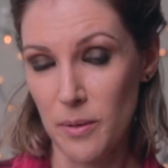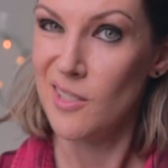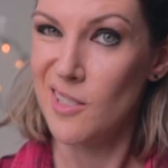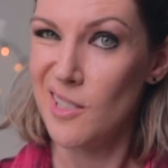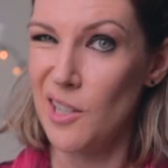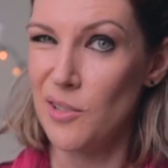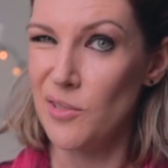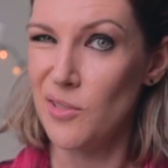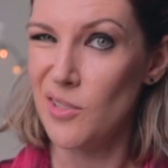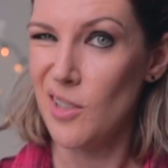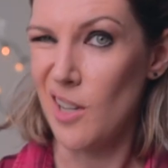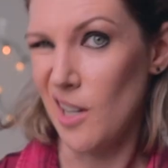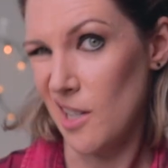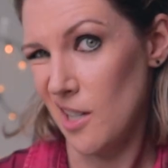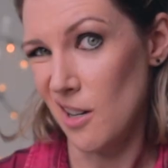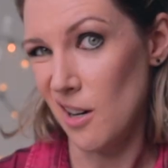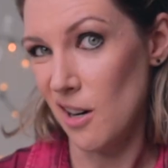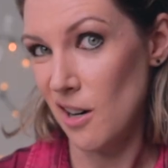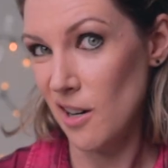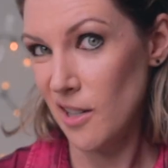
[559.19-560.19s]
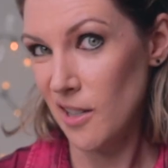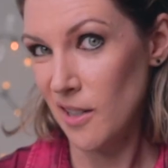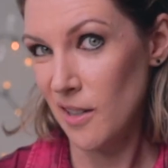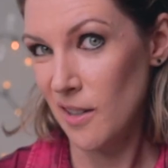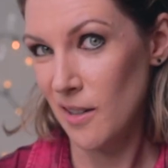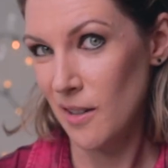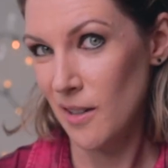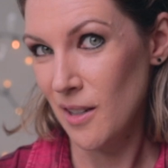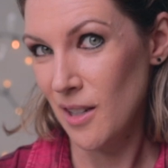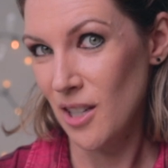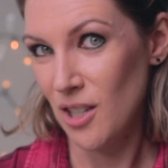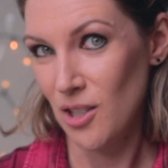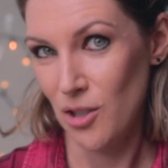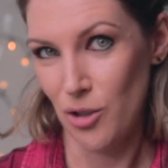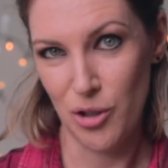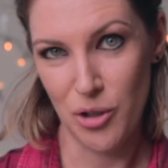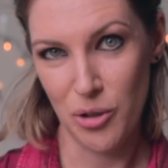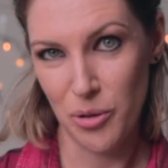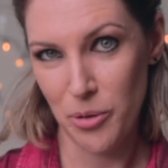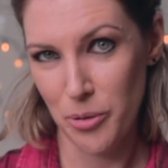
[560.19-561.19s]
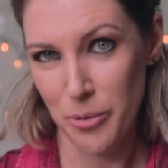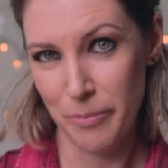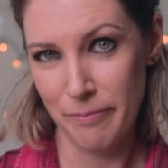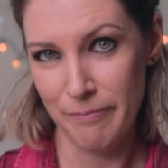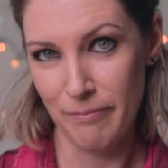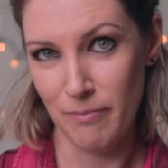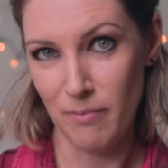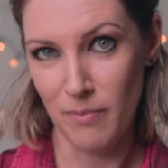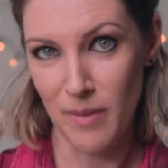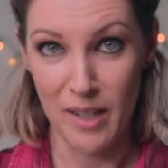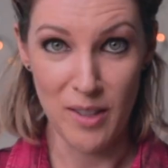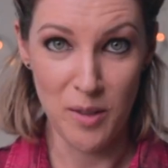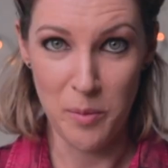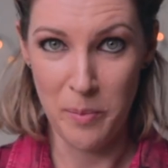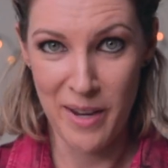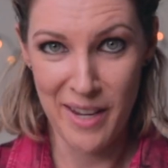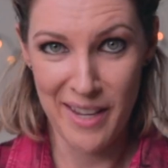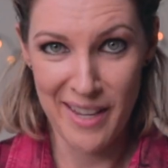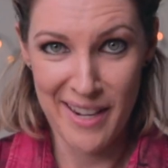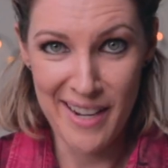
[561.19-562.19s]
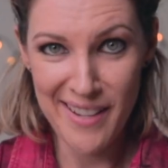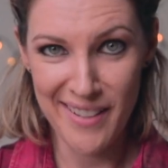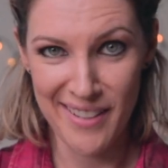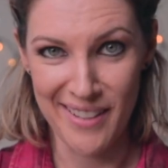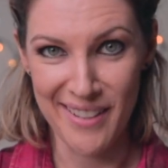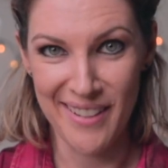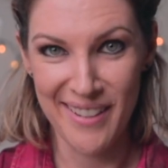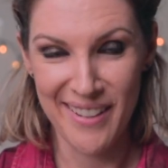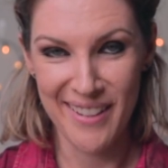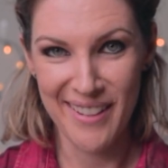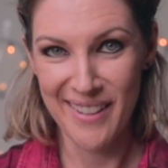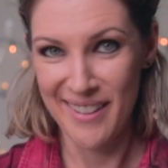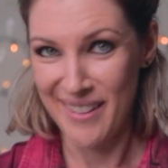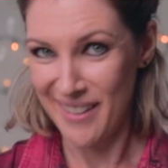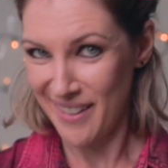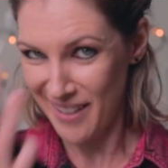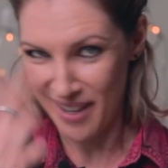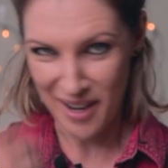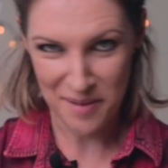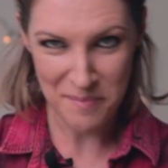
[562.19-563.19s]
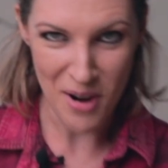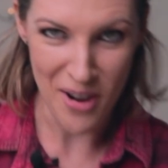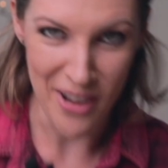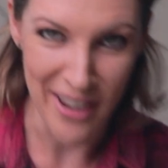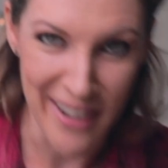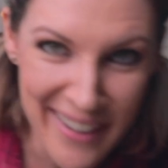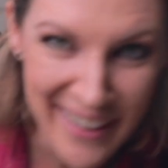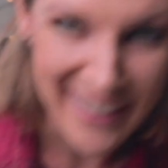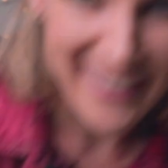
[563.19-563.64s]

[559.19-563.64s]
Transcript: Sounds kind of hard, so let's make it easy. Come on!